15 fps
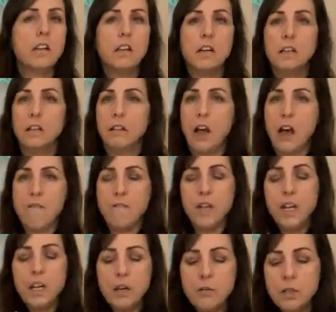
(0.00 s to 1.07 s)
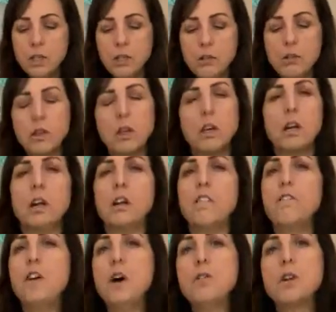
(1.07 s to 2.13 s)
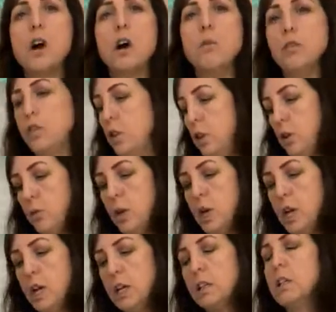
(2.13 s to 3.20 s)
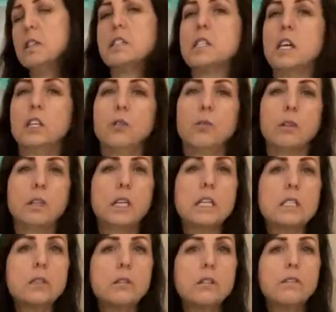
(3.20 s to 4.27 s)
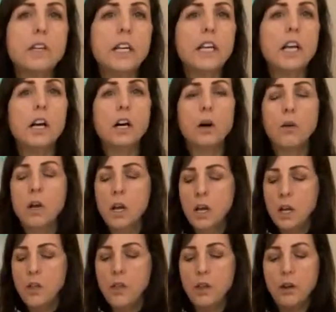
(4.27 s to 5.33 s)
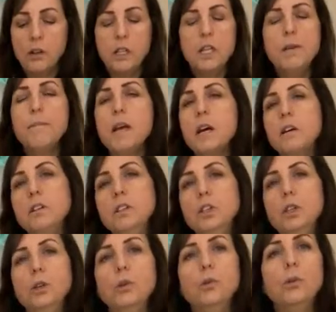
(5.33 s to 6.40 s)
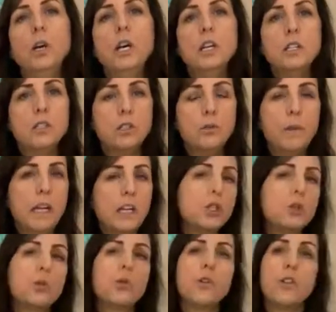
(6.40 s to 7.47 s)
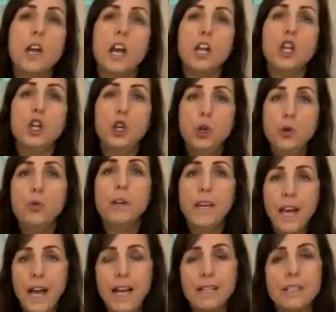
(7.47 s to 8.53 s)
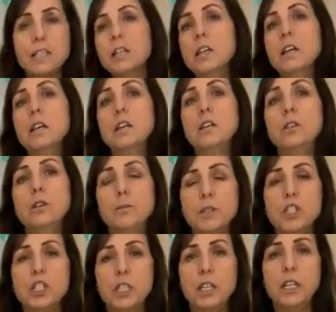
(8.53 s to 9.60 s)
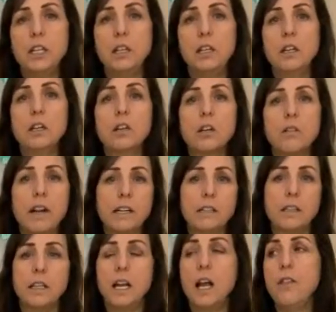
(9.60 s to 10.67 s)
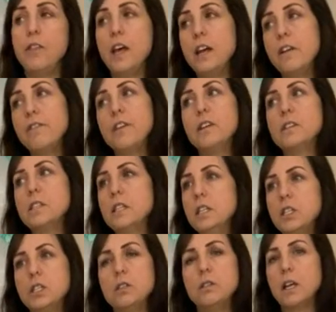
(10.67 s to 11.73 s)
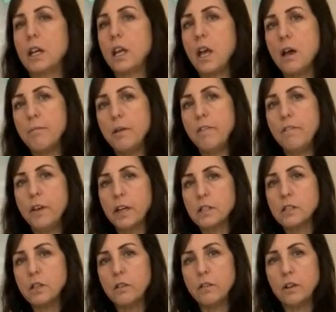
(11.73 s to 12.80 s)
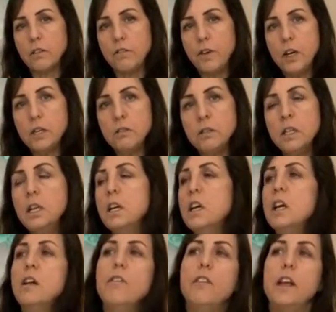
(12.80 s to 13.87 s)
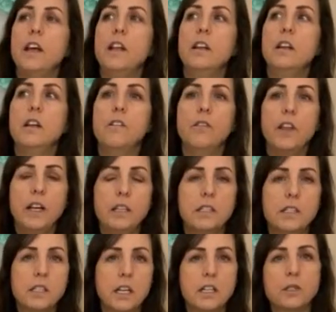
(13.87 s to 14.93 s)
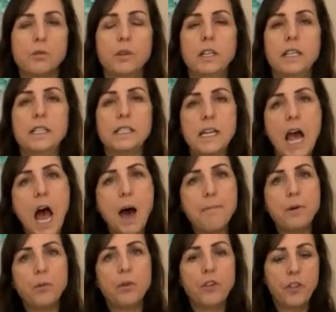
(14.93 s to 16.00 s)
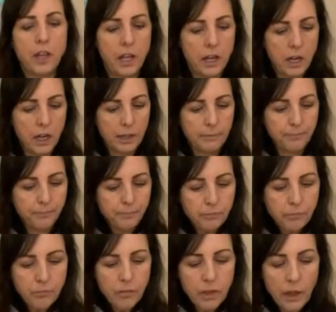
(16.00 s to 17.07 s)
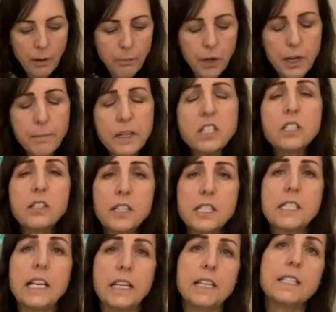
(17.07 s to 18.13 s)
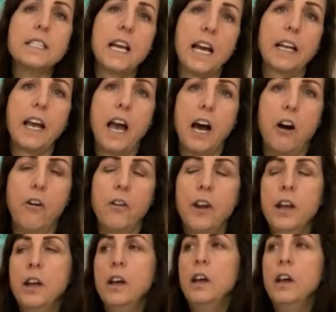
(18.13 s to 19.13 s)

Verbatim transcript: get on a live video with you. They'll get on a phone call with you. They'll send you a link to a video. They'll email you to make sure that you get your machine corrected. And then if there's an issue that can't be fixed over the phone, then they discuss what needs to happen with it. Pretty much they'll send a tech out.